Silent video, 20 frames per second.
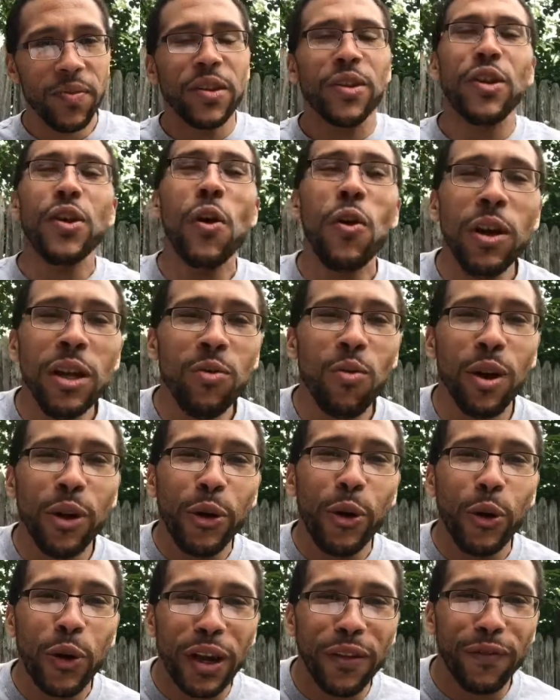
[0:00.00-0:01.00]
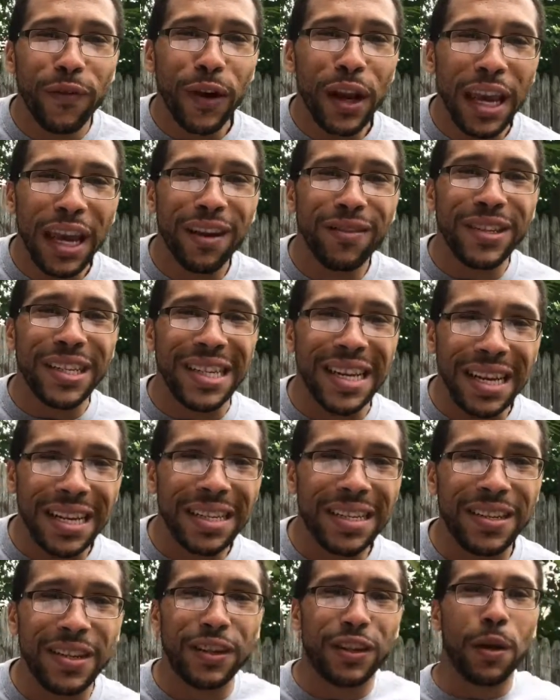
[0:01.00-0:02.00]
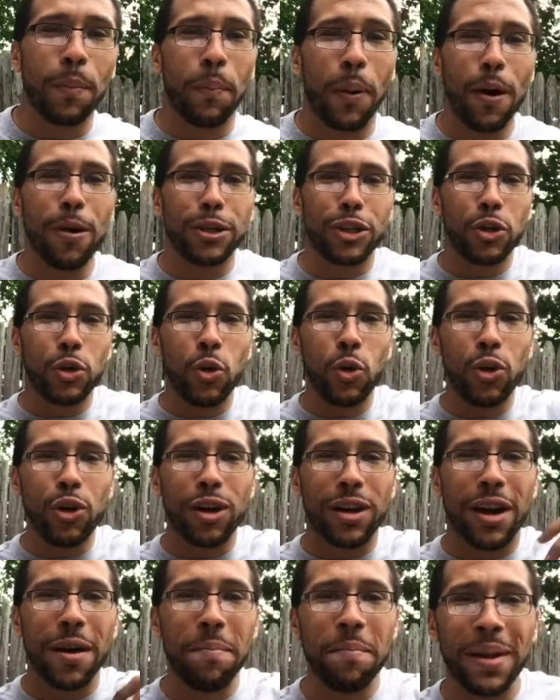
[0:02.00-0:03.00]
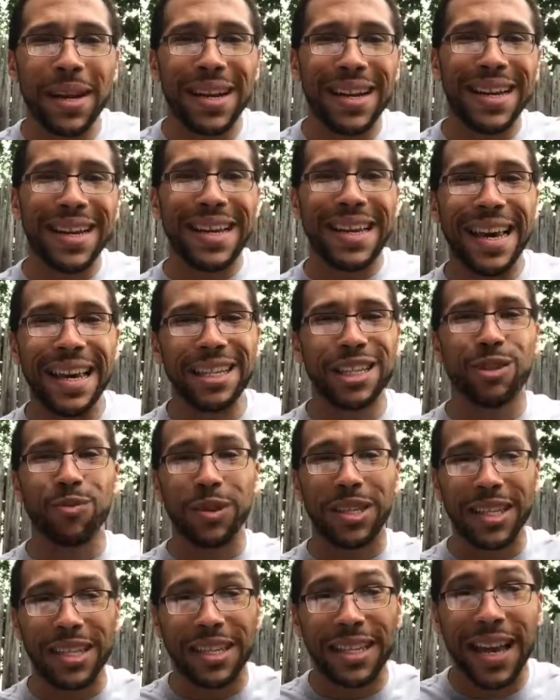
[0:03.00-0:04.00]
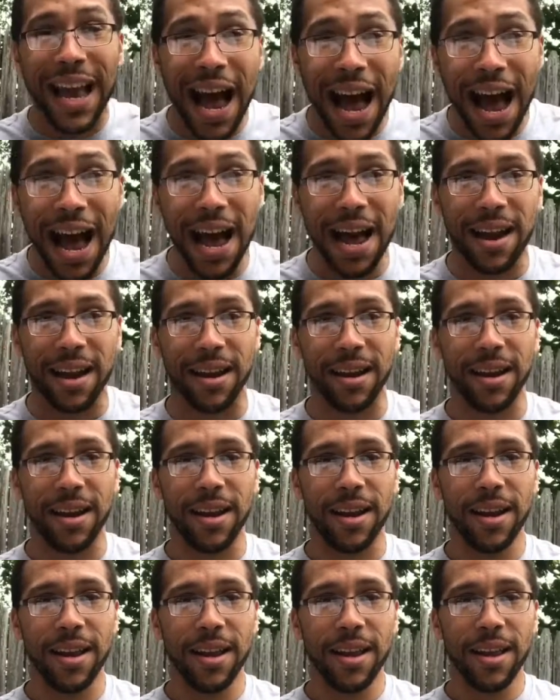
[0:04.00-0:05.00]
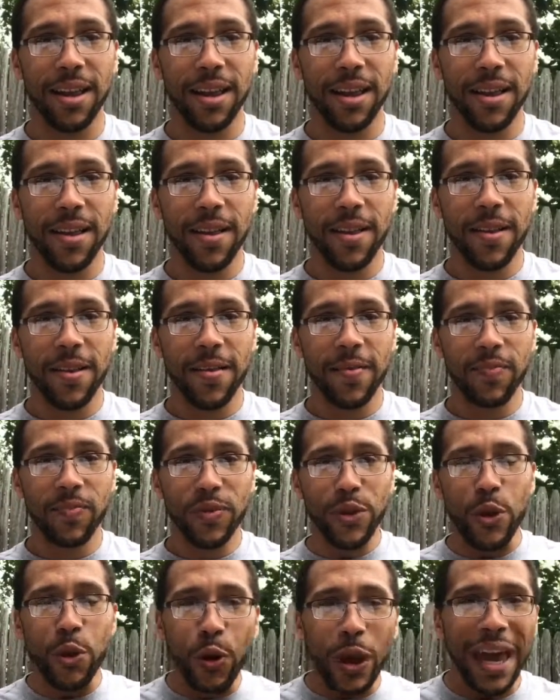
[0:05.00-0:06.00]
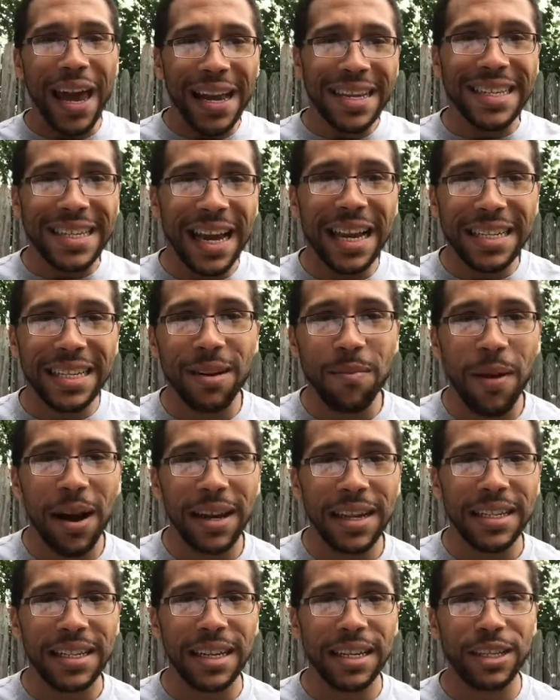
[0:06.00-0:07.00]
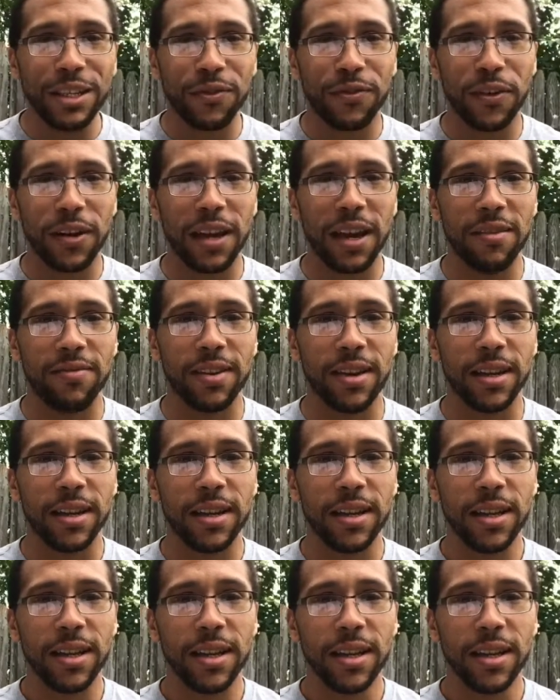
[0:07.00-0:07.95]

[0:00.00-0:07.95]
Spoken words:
The only one who can forgive sins is the person who they're committed against, which is God. You can't say somebody's sins are forgiven.